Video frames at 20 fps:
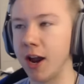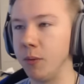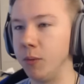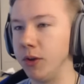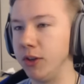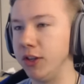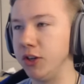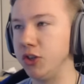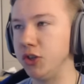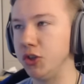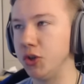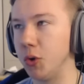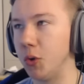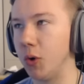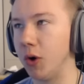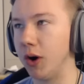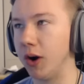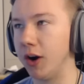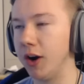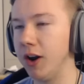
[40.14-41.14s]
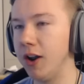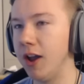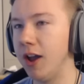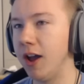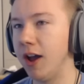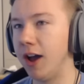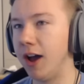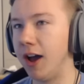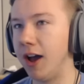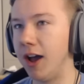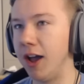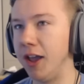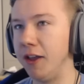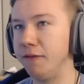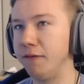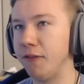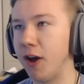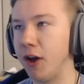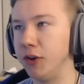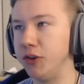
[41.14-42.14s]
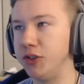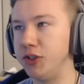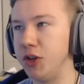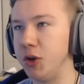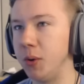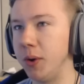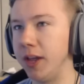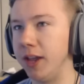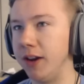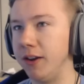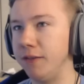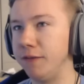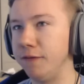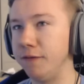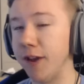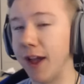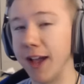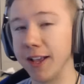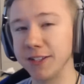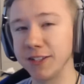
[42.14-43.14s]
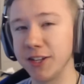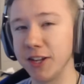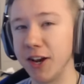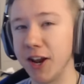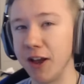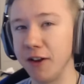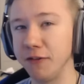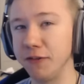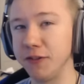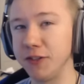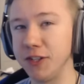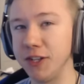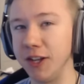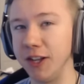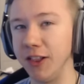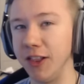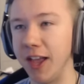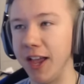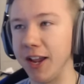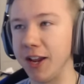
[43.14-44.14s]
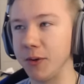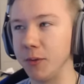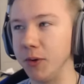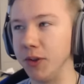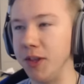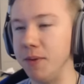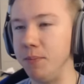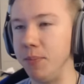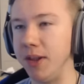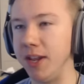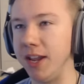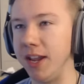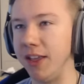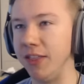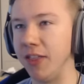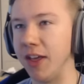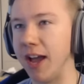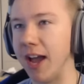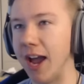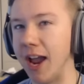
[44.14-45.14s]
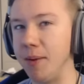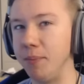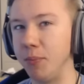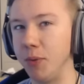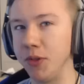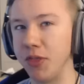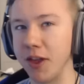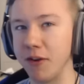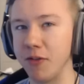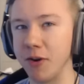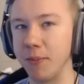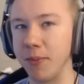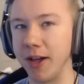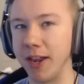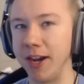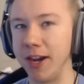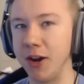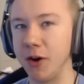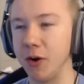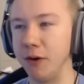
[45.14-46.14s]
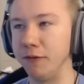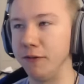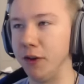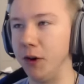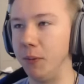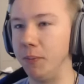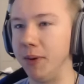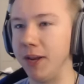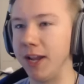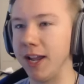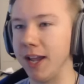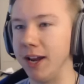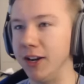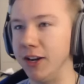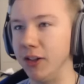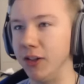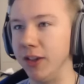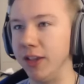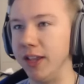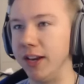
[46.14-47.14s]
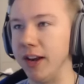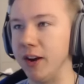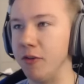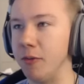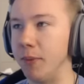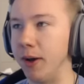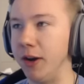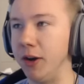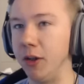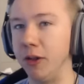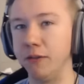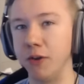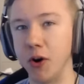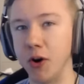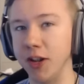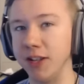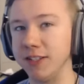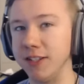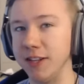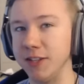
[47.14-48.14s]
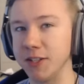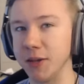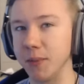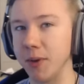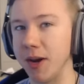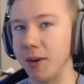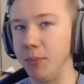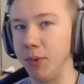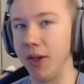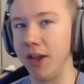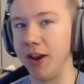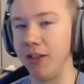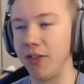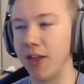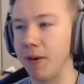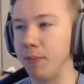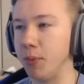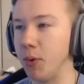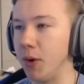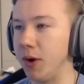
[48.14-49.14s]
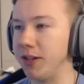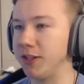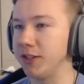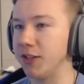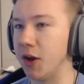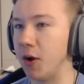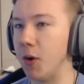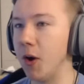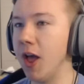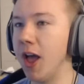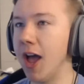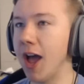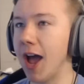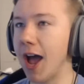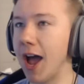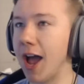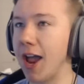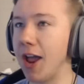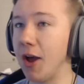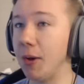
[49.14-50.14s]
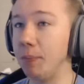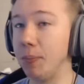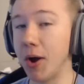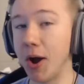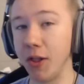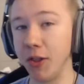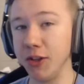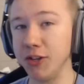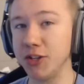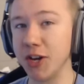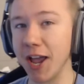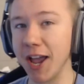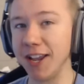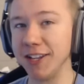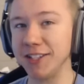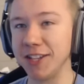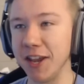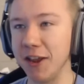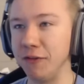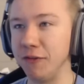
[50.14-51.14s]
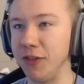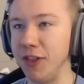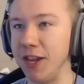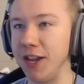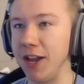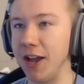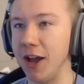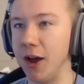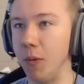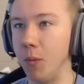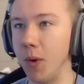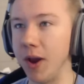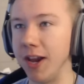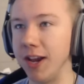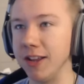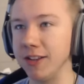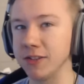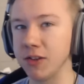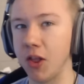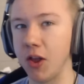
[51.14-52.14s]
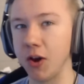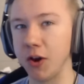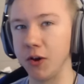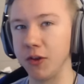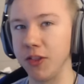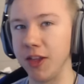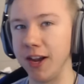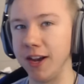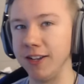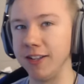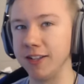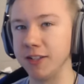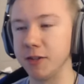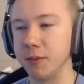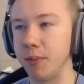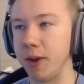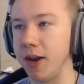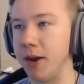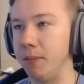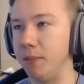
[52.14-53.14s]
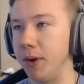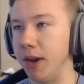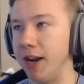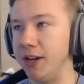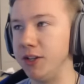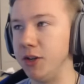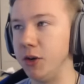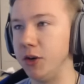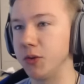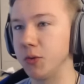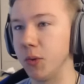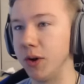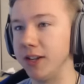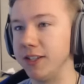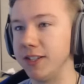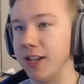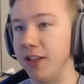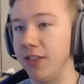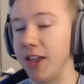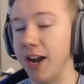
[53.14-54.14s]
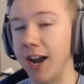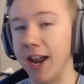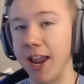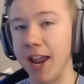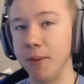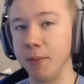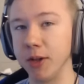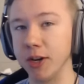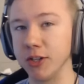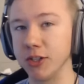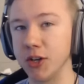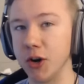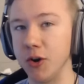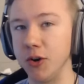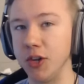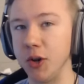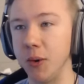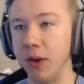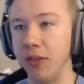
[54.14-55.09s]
Not really sure if I'll do it fast enough to like really be in the hype with everybody, or if it'll be kind of delayed and everybody will have already seen somebody play it at that point. So I apologize if the wait is longer than anticipated, but I do just want to say that I am going to start